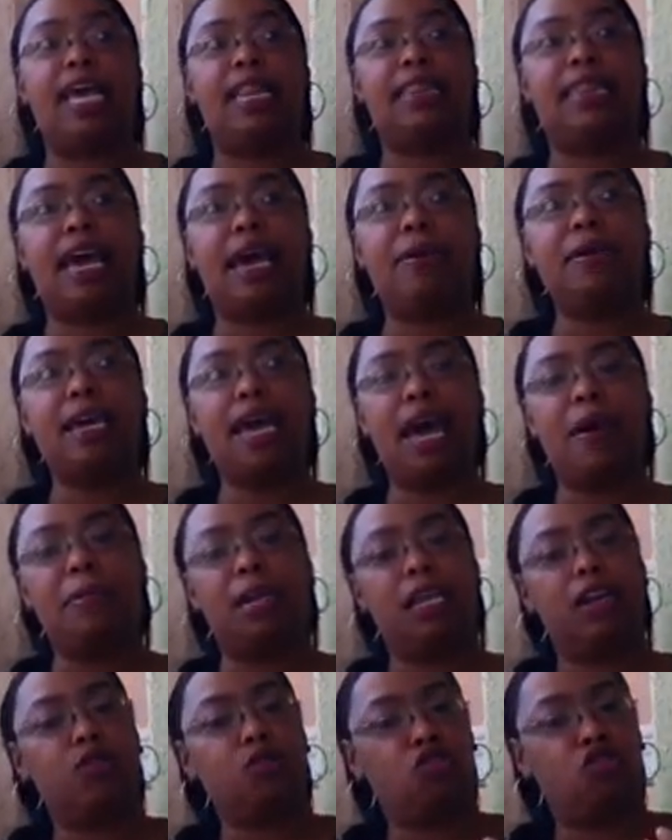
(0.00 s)
They became a
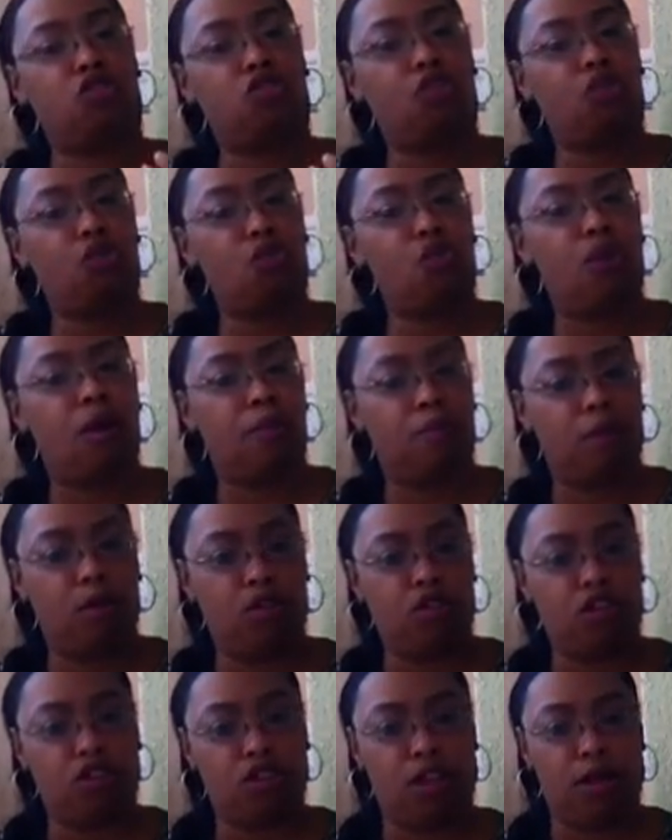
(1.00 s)
little too
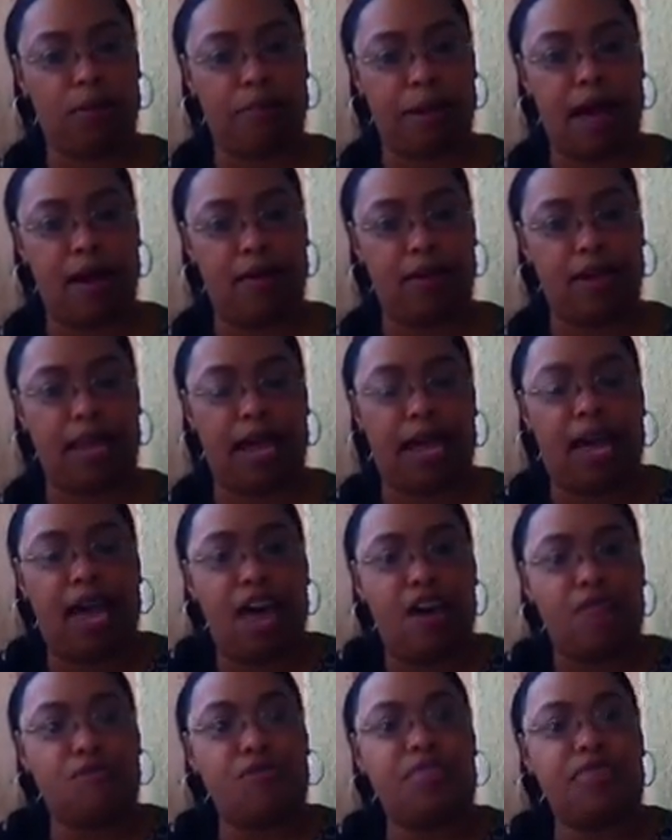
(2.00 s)
emotional about it. Like
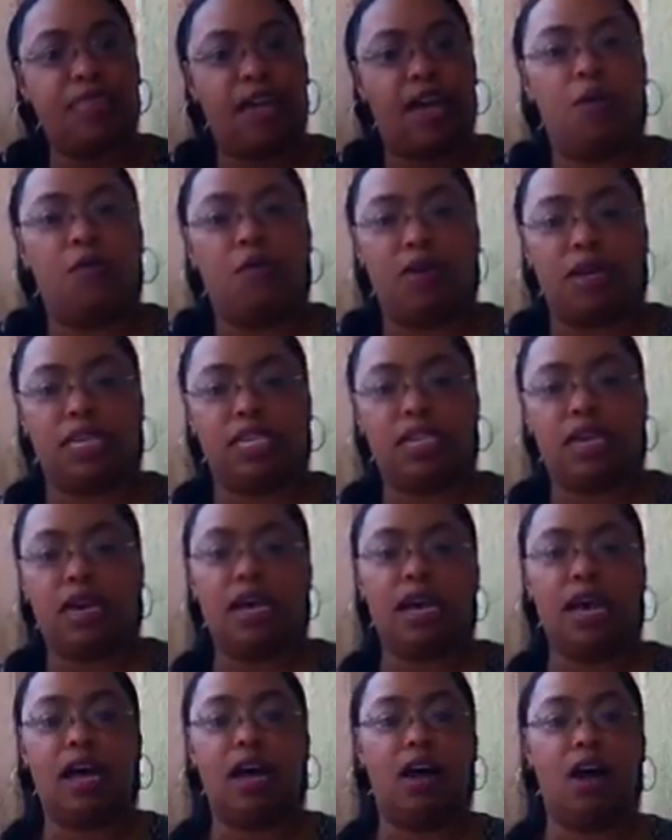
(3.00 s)
everything was
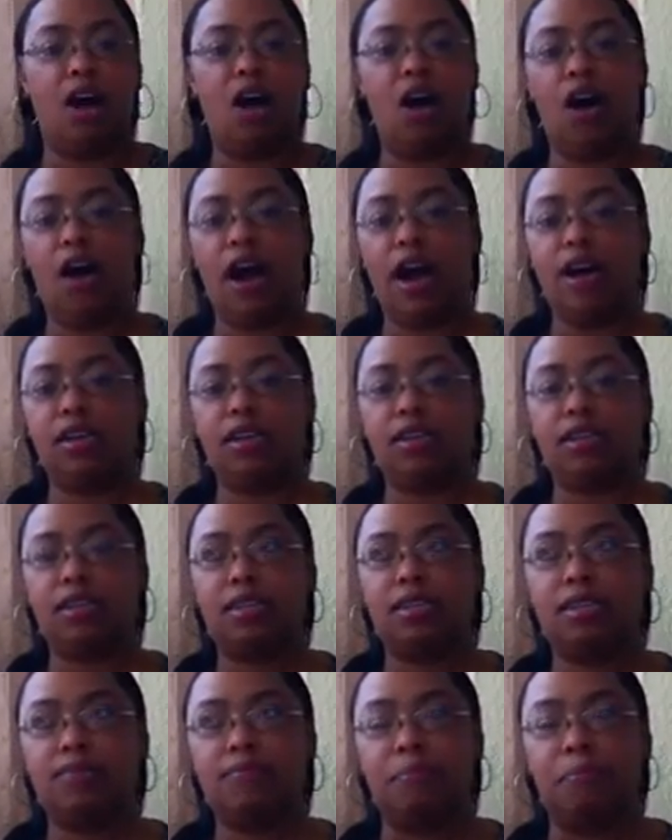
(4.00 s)
a
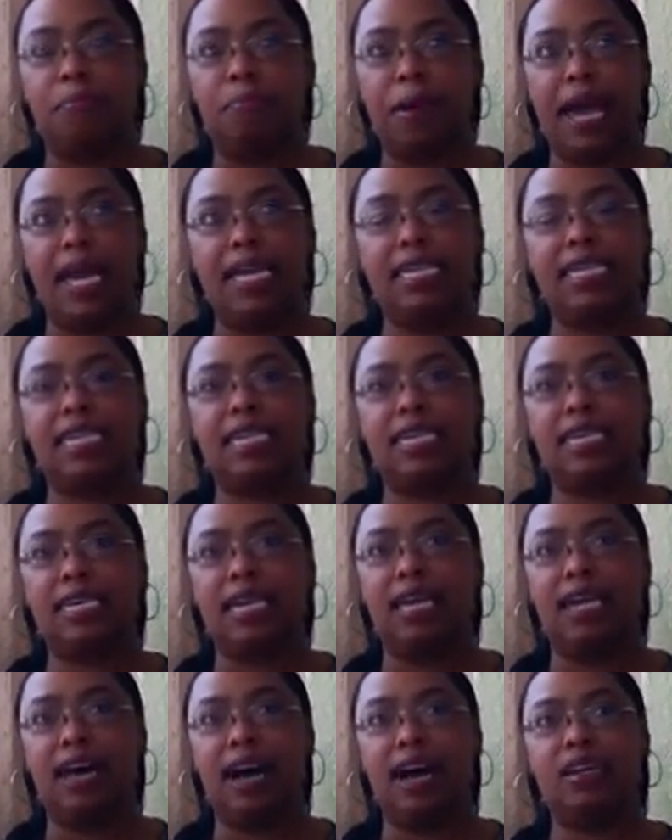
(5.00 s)
heart-based,
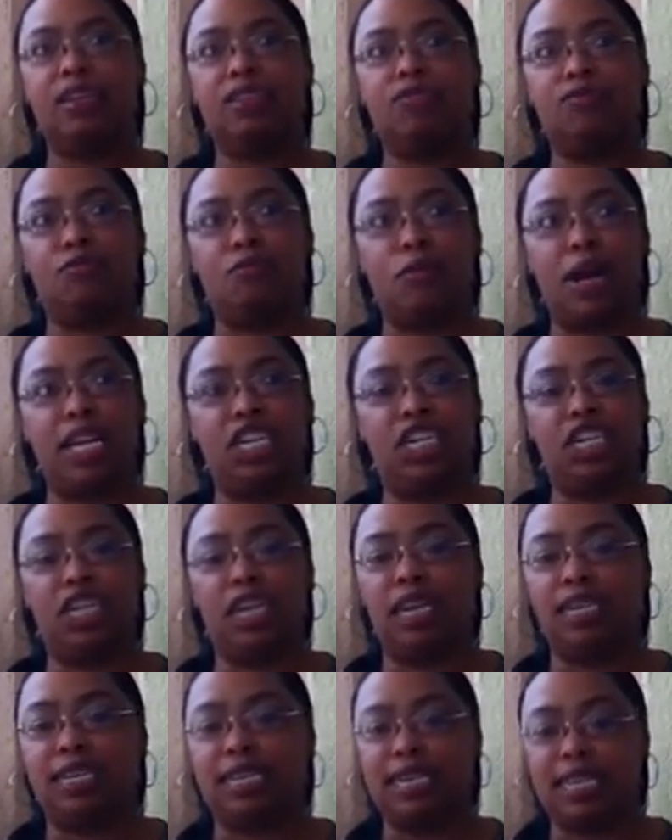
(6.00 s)

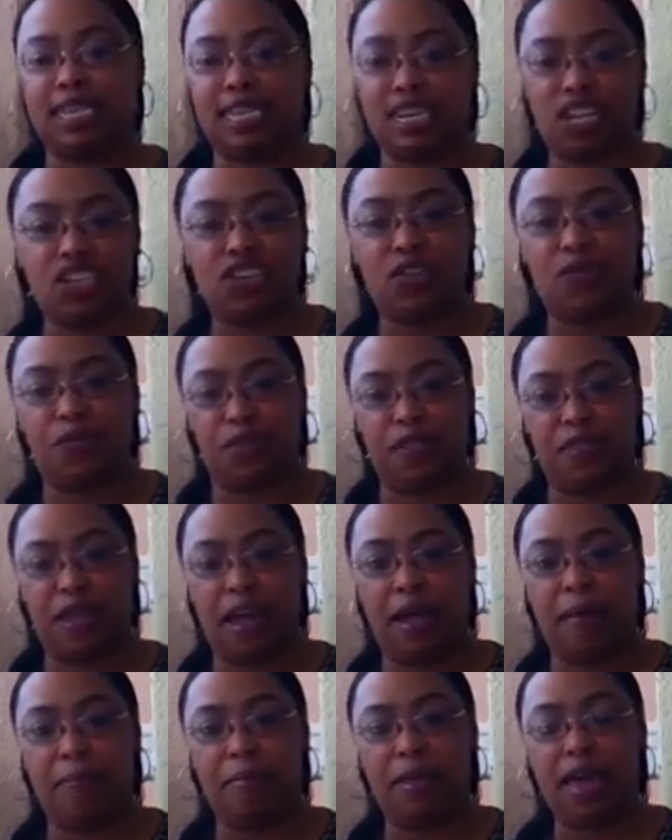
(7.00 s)
gut-wrenching decision for
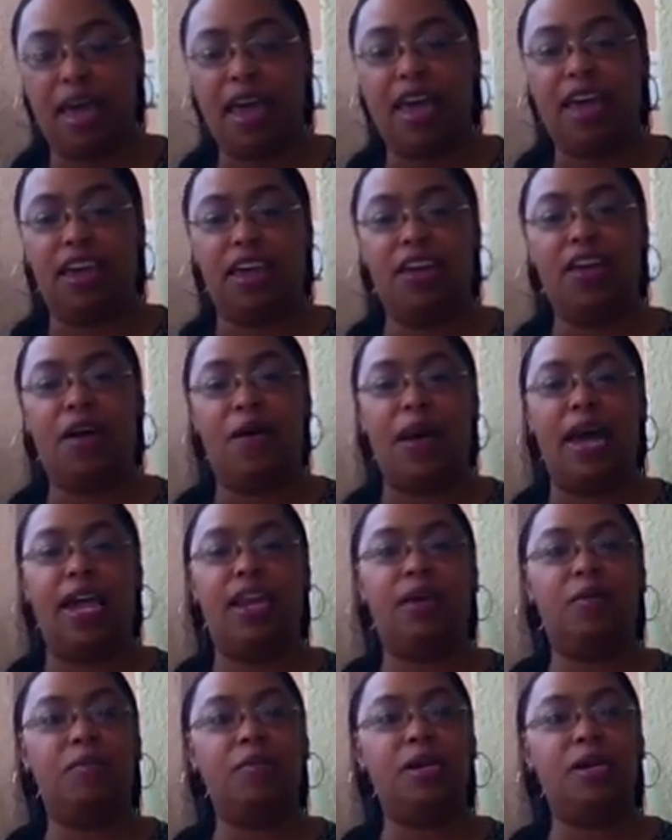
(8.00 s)
them, you know. And it